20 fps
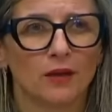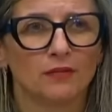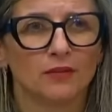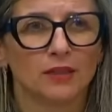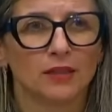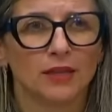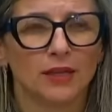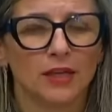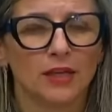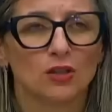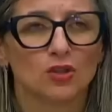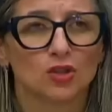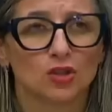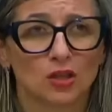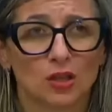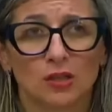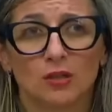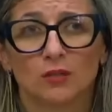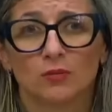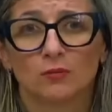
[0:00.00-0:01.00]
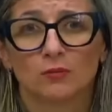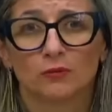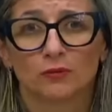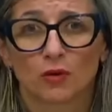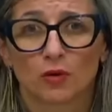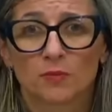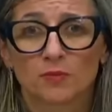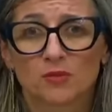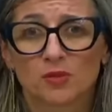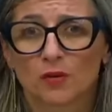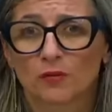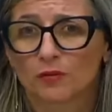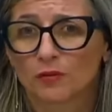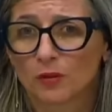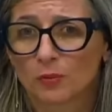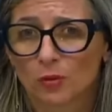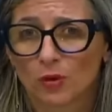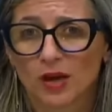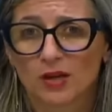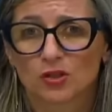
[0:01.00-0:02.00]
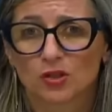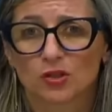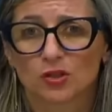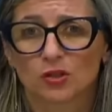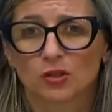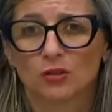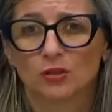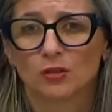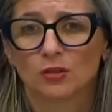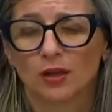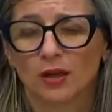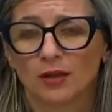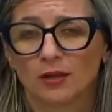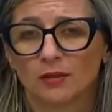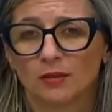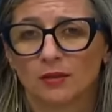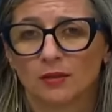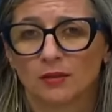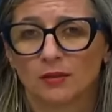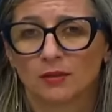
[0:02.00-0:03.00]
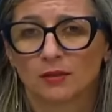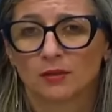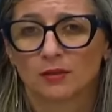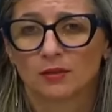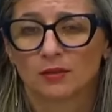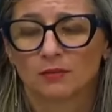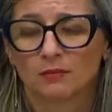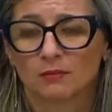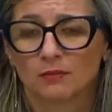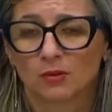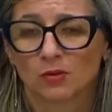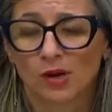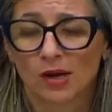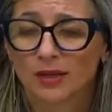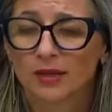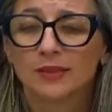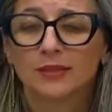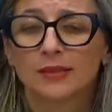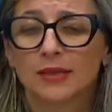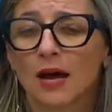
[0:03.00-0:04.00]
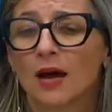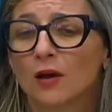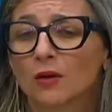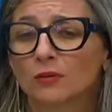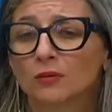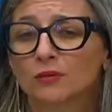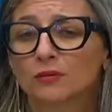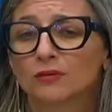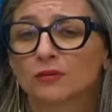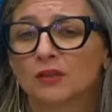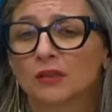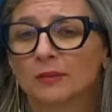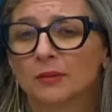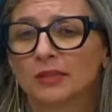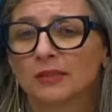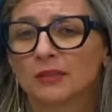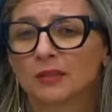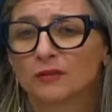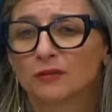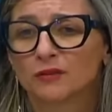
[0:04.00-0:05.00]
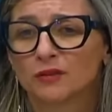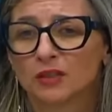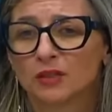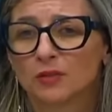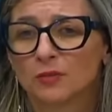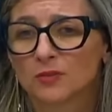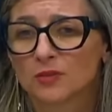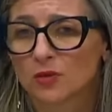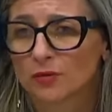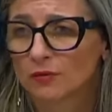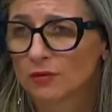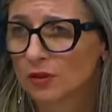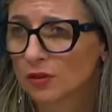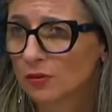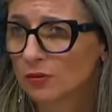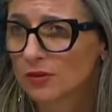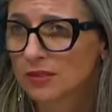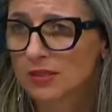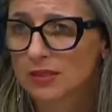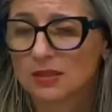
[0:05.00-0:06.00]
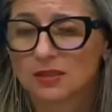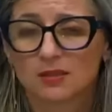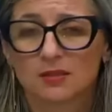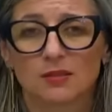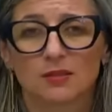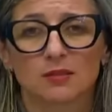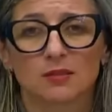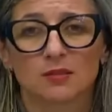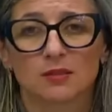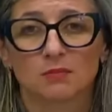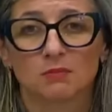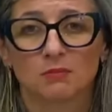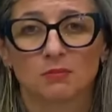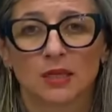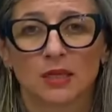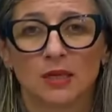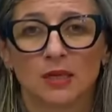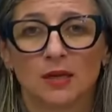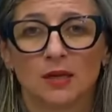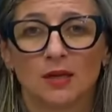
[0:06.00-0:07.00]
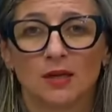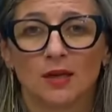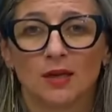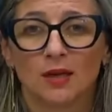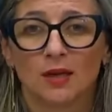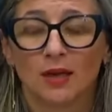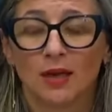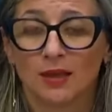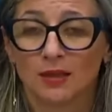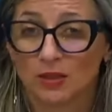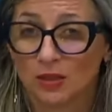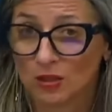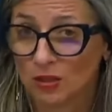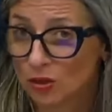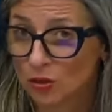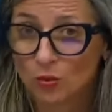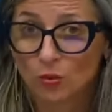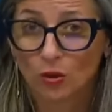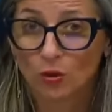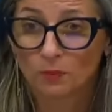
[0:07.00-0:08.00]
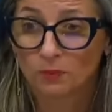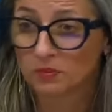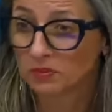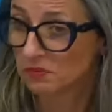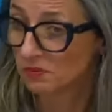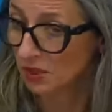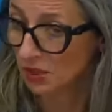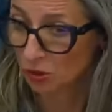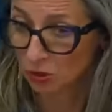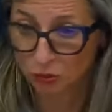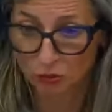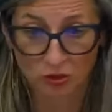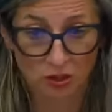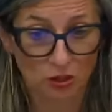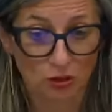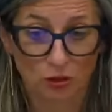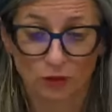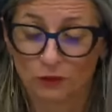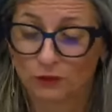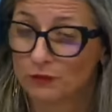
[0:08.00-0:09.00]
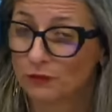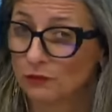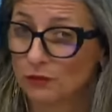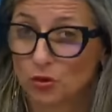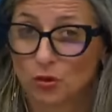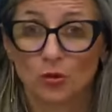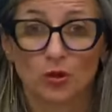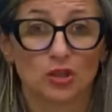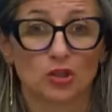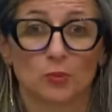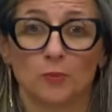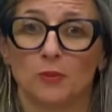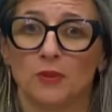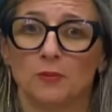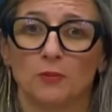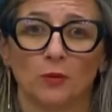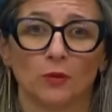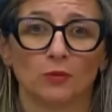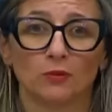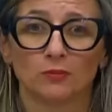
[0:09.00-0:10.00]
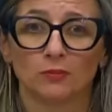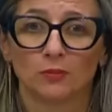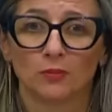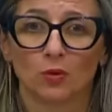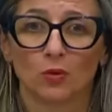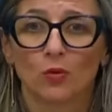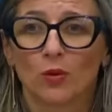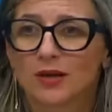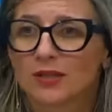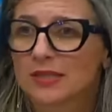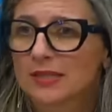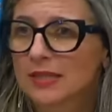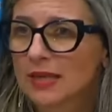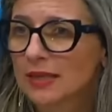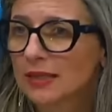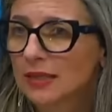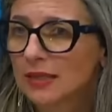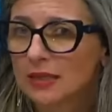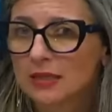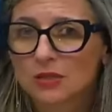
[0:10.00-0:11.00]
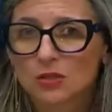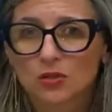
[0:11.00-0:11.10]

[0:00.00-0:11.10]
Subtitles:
engaged in forms of repression and cracking down fundamental freedoms of their own citizens. And in Europe, including of Jewish people who are standing in